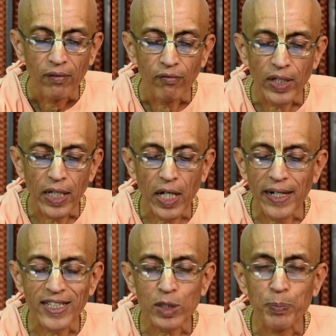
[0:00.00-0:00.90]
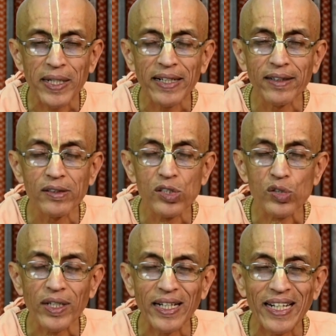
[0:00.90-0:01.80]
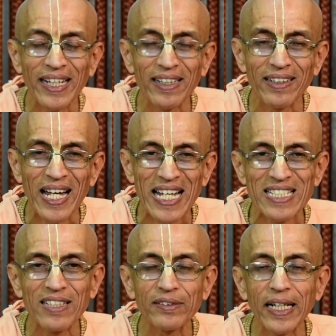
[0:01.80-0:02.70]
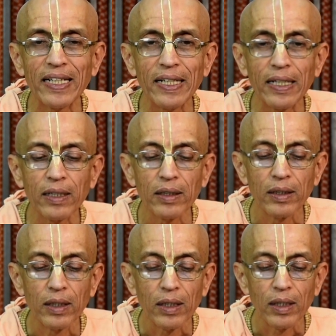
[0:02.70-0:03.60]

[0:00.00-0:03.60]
We are not experienced in ascertaining